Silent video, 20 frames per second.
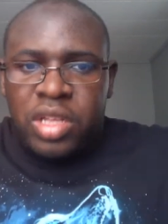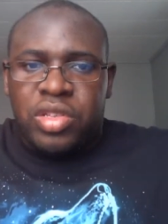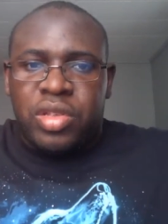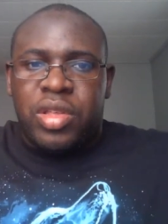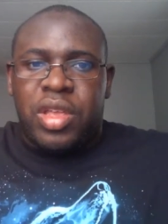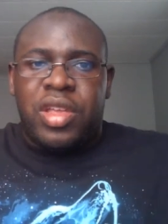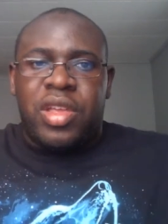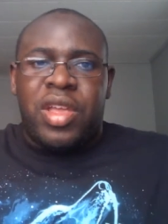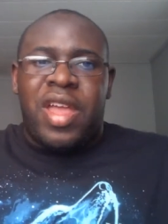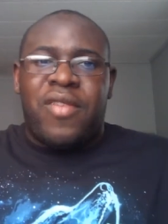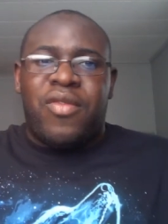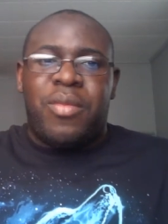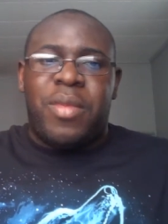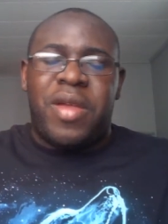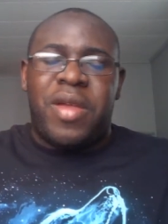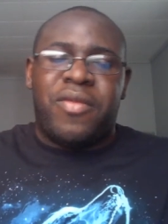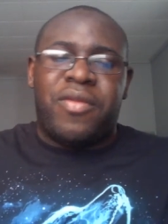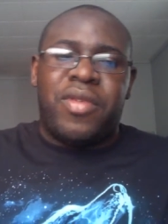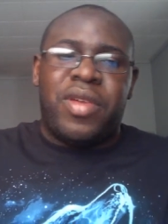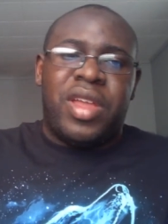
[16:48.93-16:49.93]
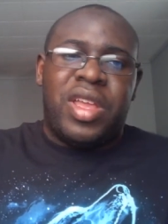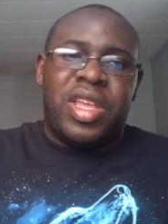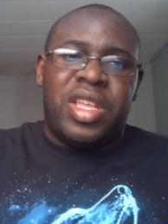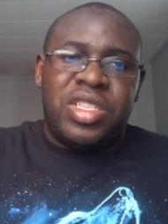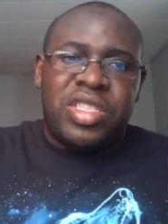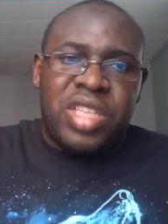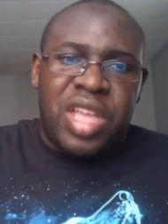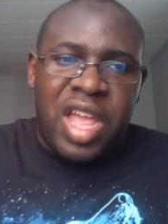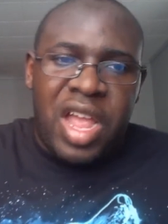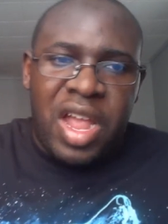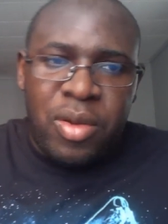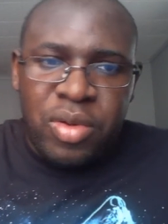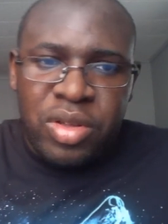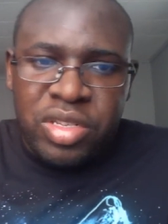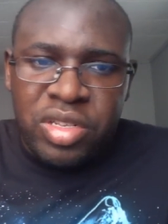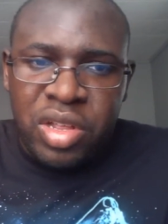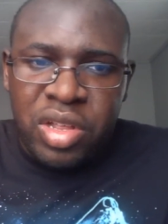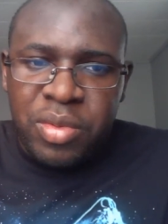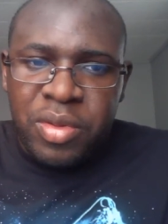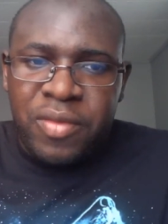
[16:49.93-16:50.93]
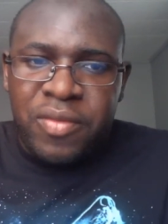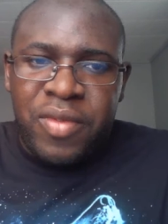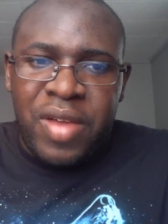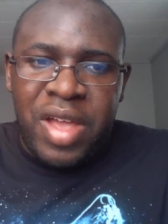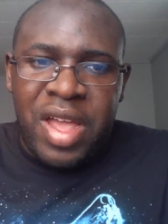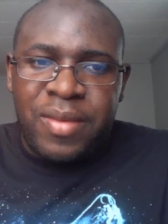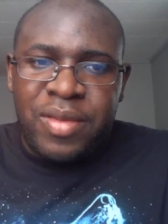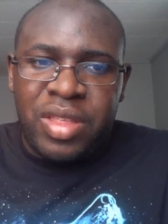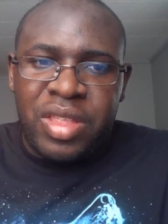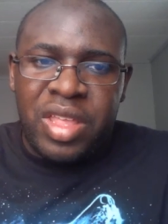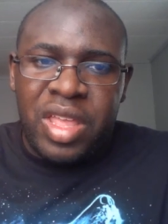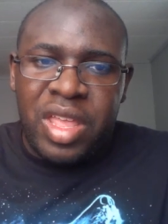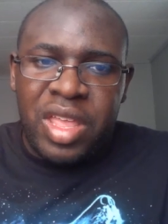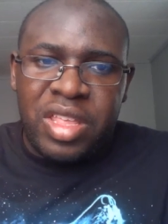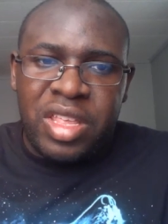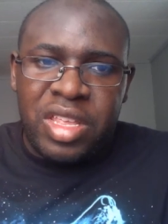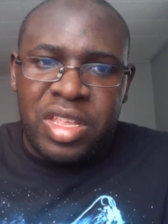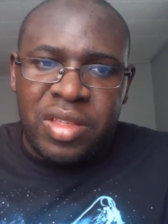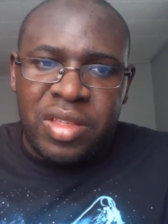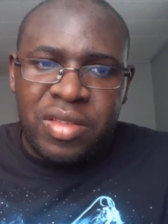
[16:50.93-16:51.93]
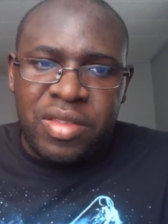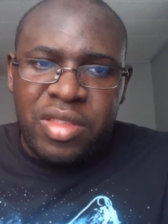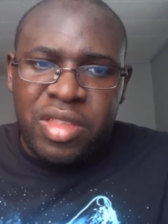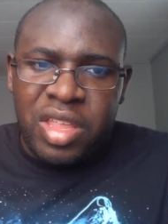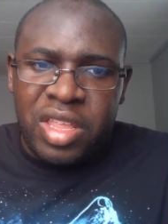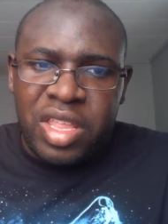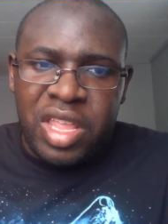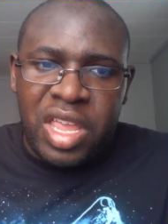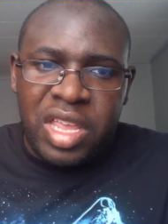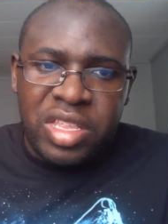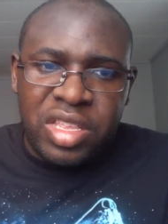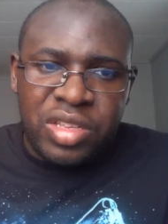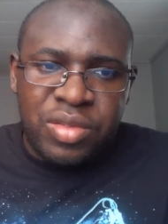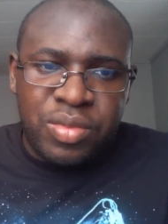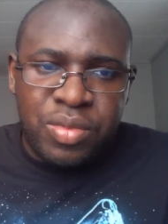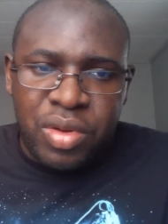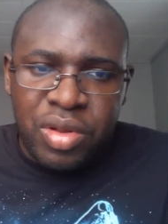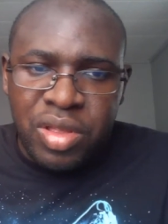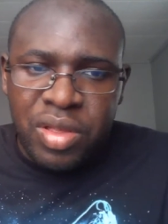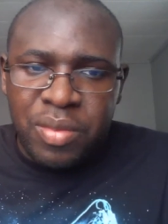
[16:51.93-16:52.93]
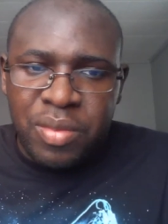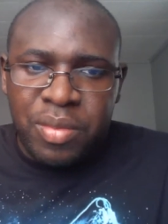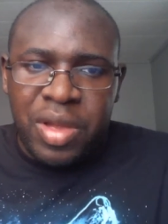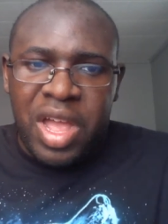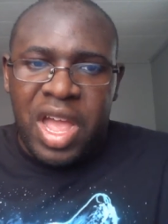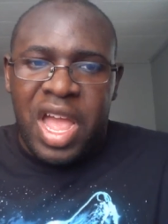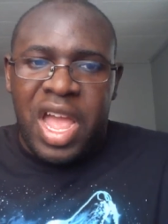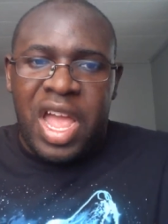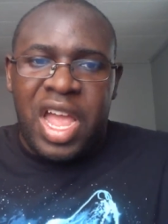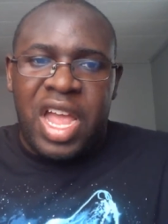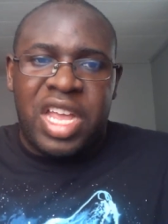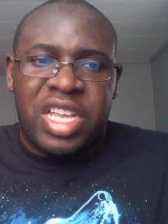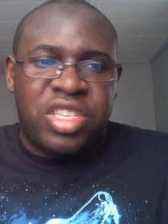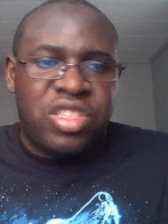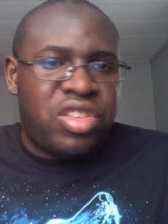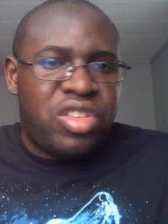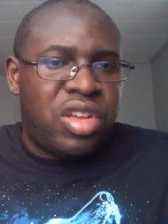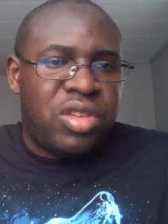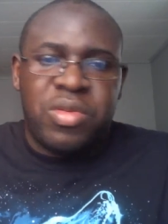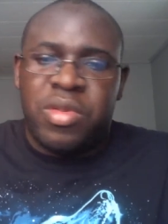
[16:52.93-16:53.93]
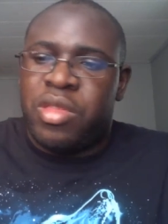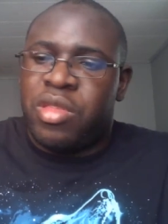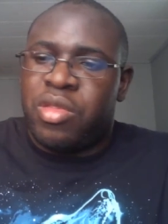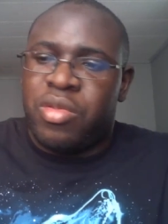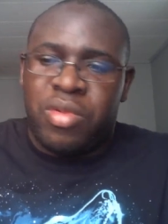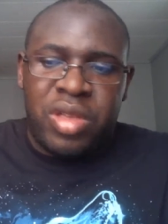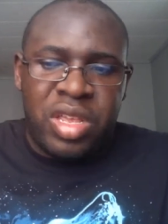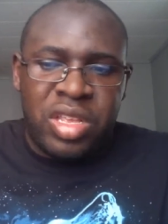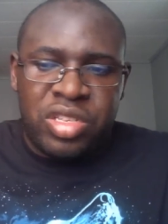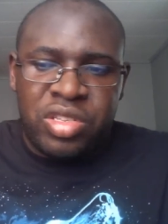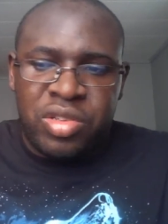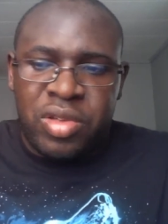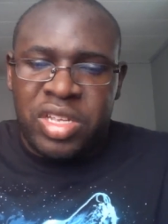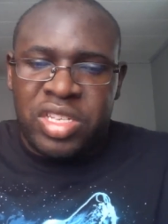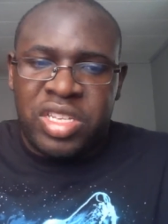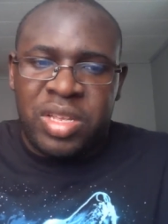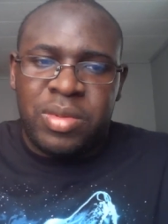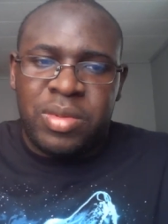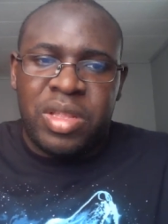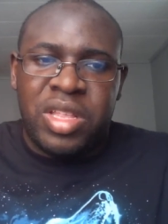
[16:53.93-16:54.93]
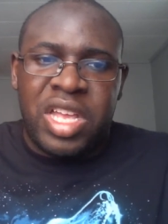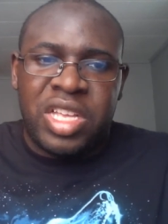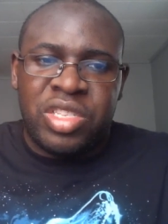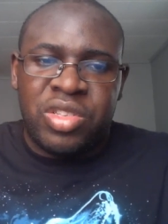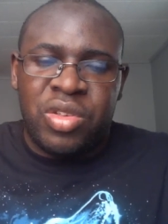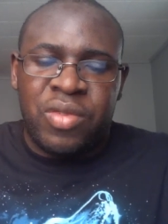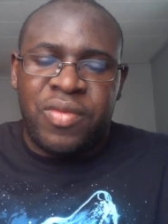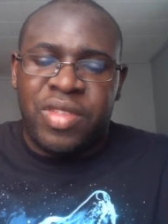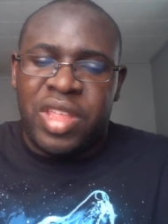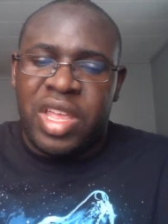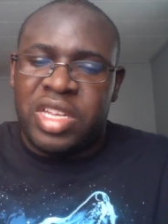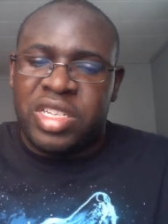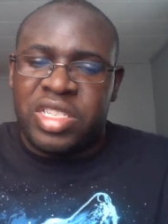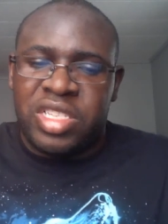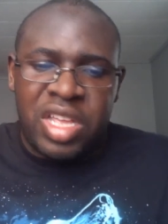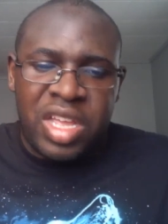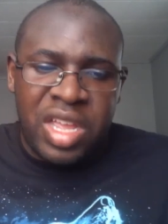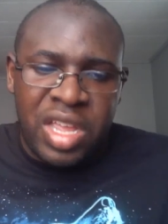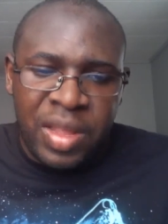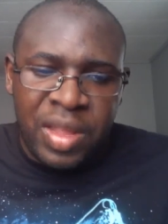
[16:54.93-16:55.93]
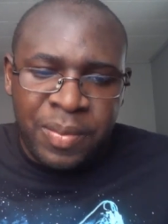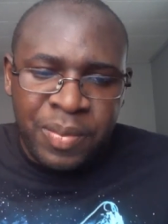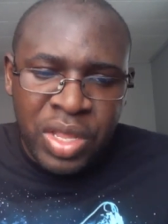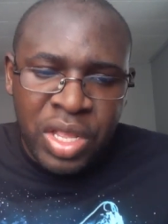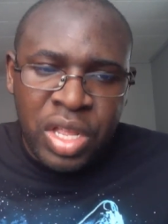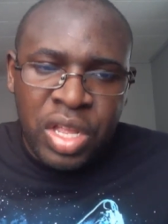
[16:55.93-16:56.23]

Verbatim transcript: So there you have it, my friends. I was gonna read five today, today this morning, but I stuck with three, so I saved the last two for next time.